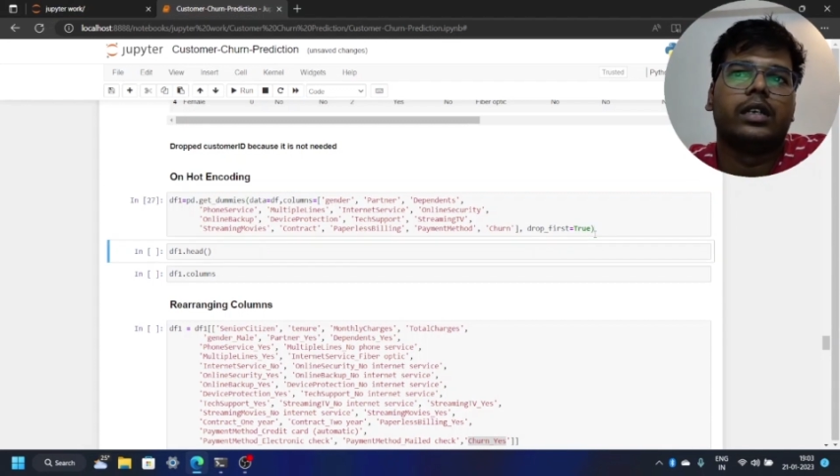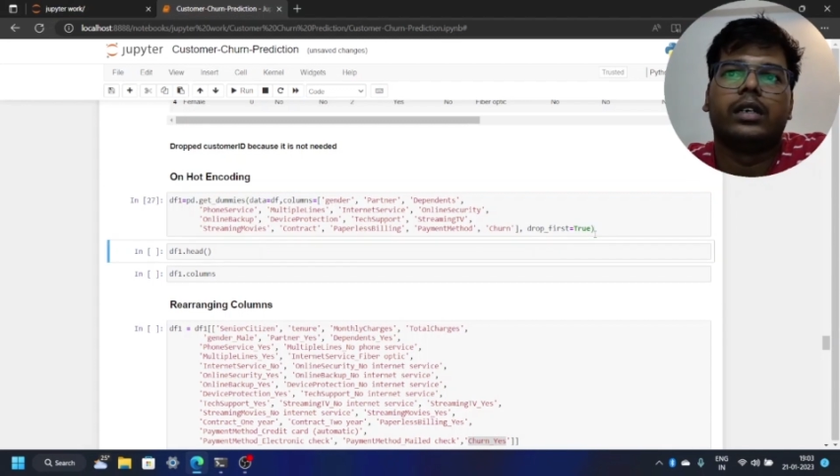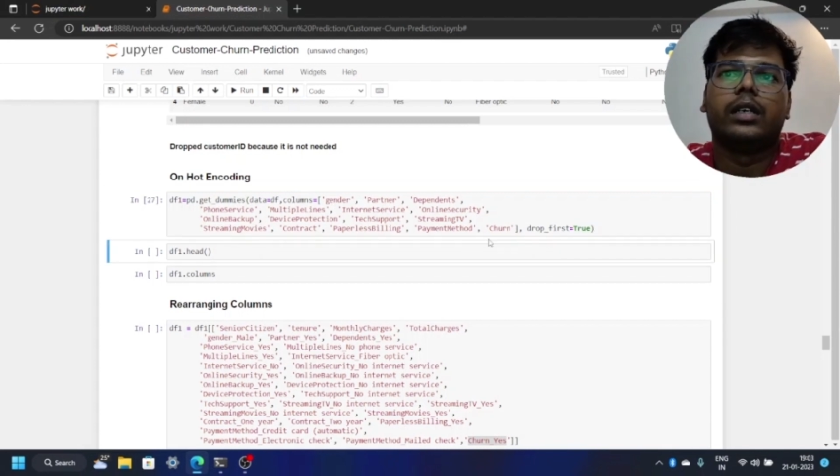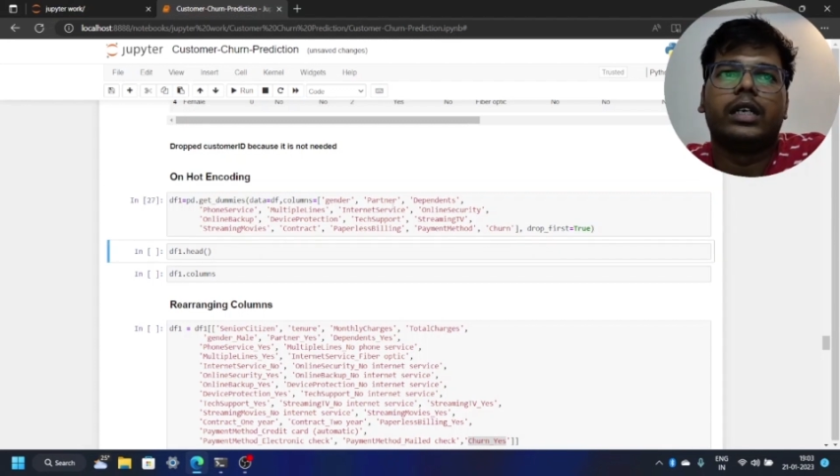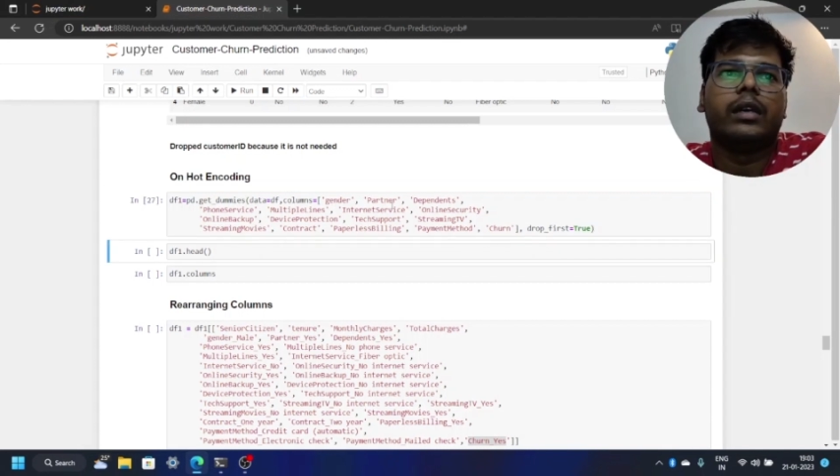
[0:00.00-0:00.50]

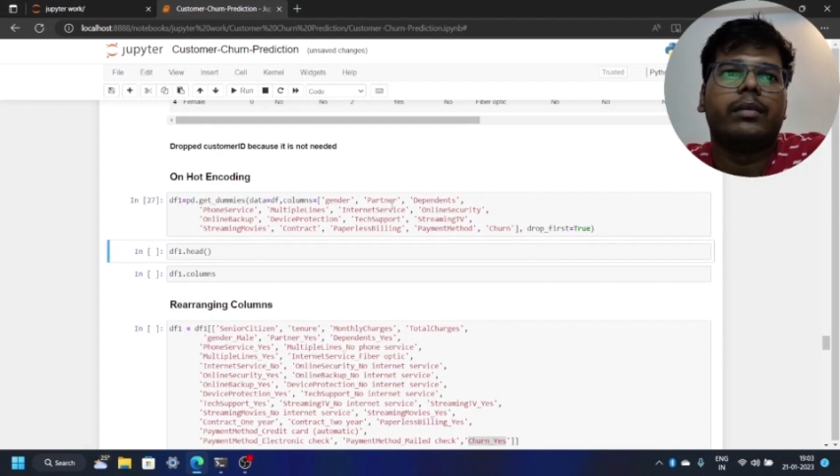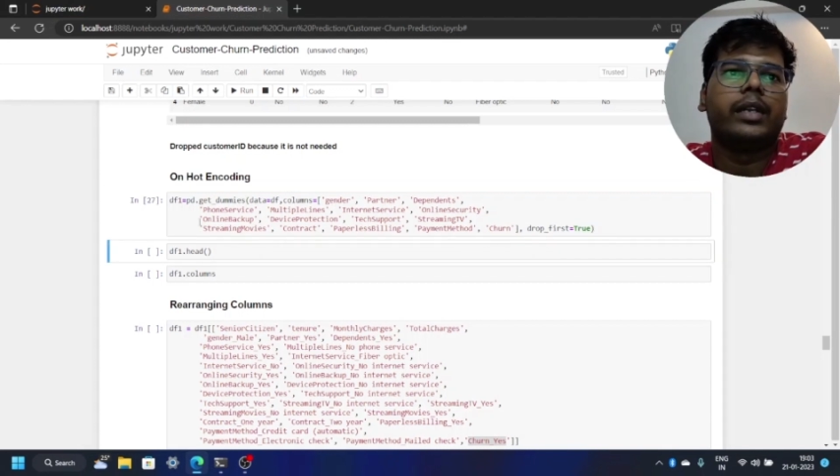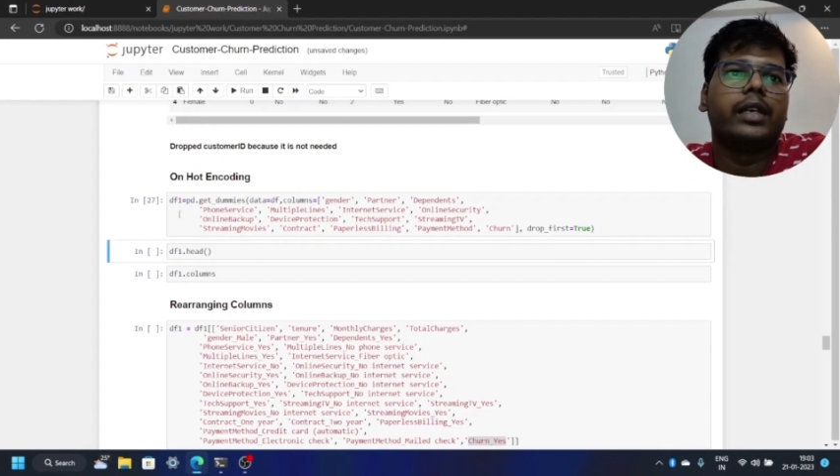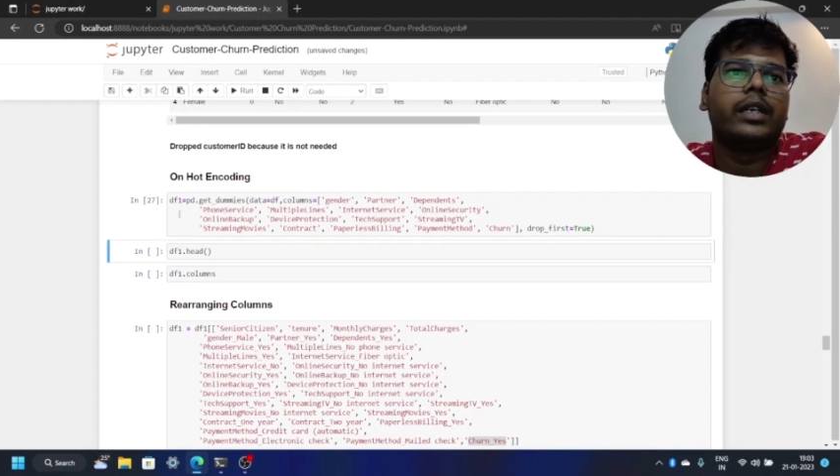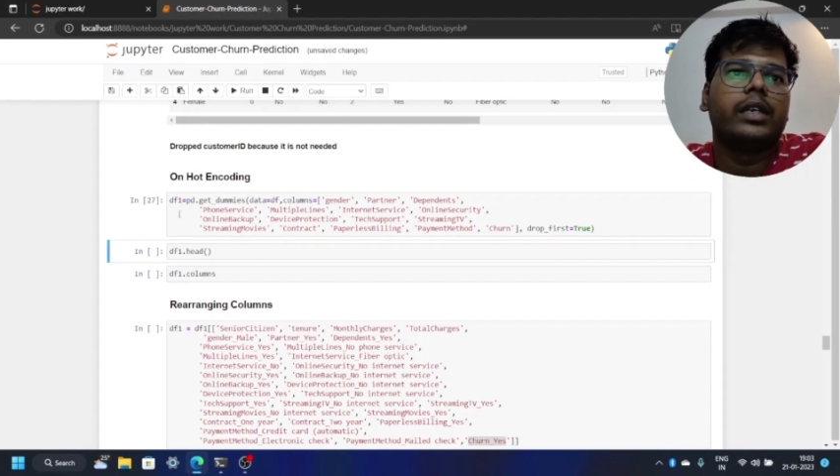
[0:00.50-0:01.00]
I have
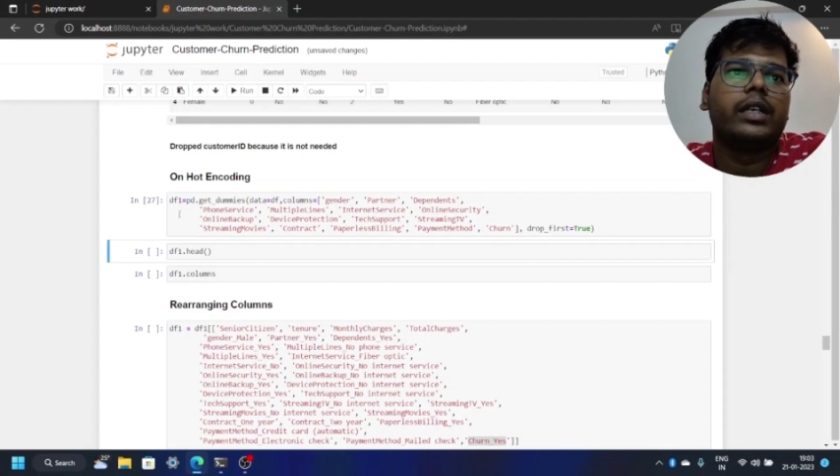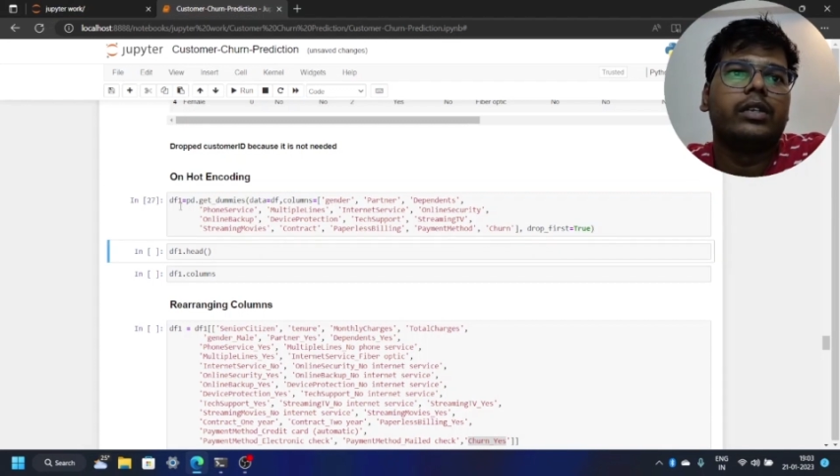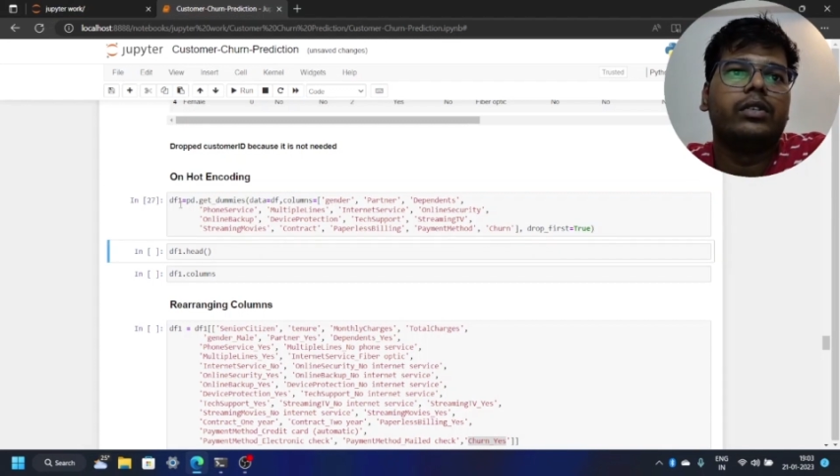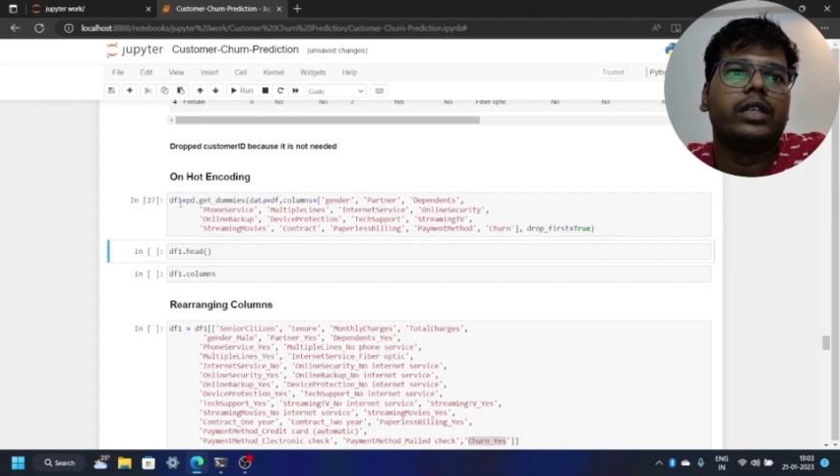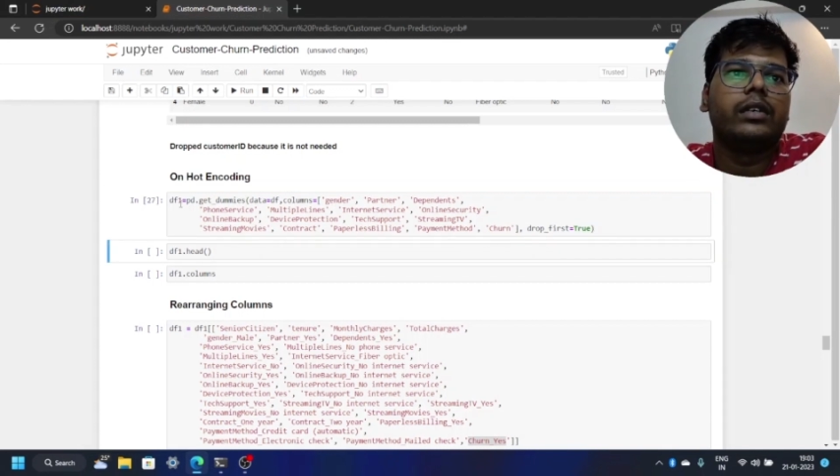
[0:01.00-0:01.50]
created a new